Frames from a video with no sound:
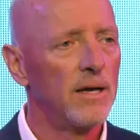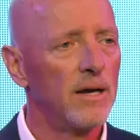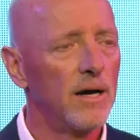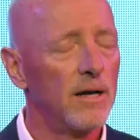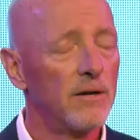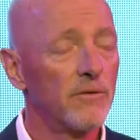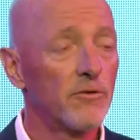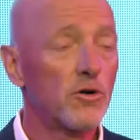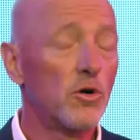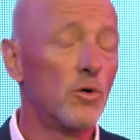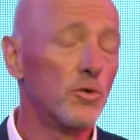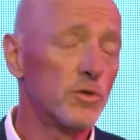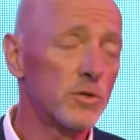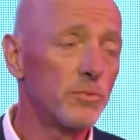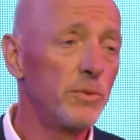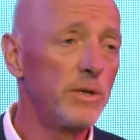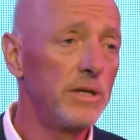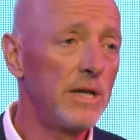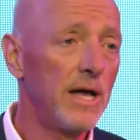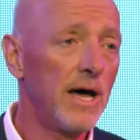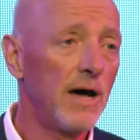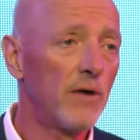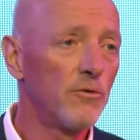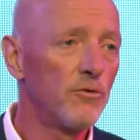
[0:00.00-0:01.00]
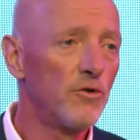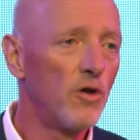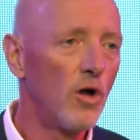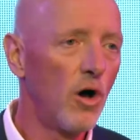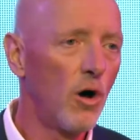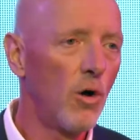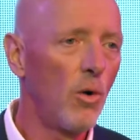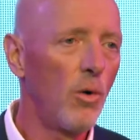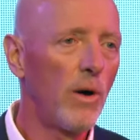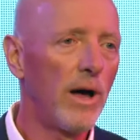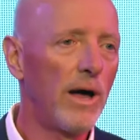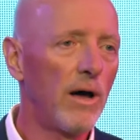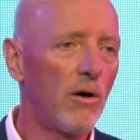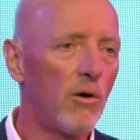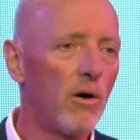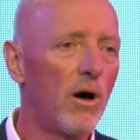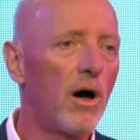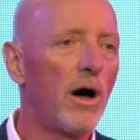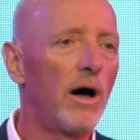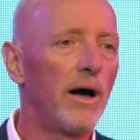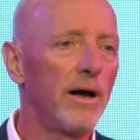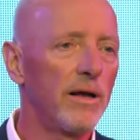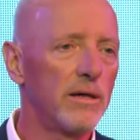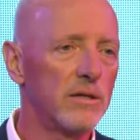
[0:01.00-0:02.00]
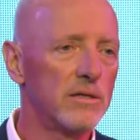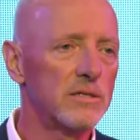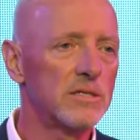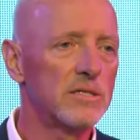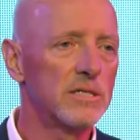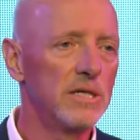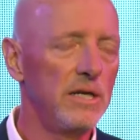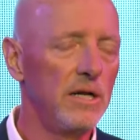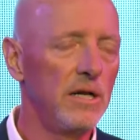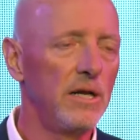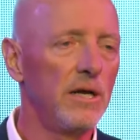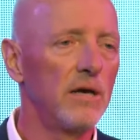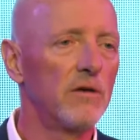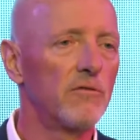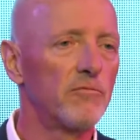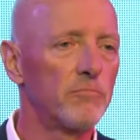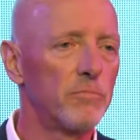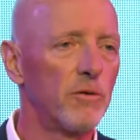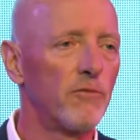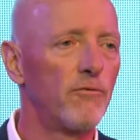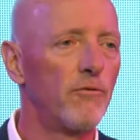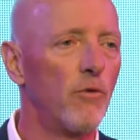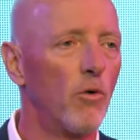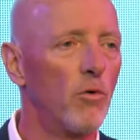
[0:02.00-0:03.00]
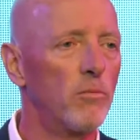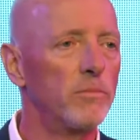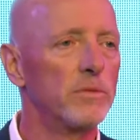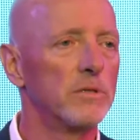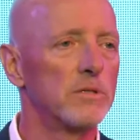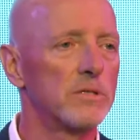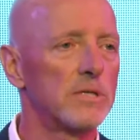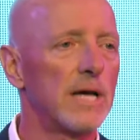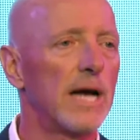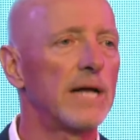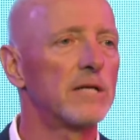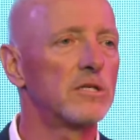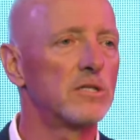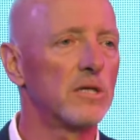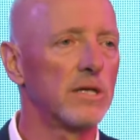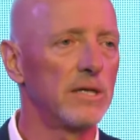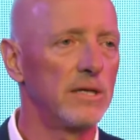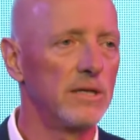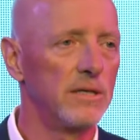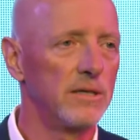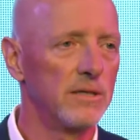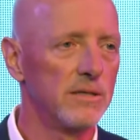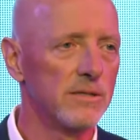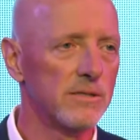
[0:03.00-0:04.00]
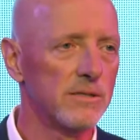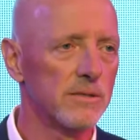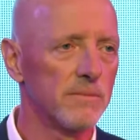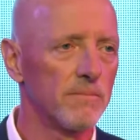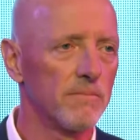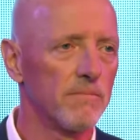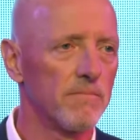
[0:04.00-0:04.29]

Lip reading: And of course, we now know how high the ceiling of performance actually is.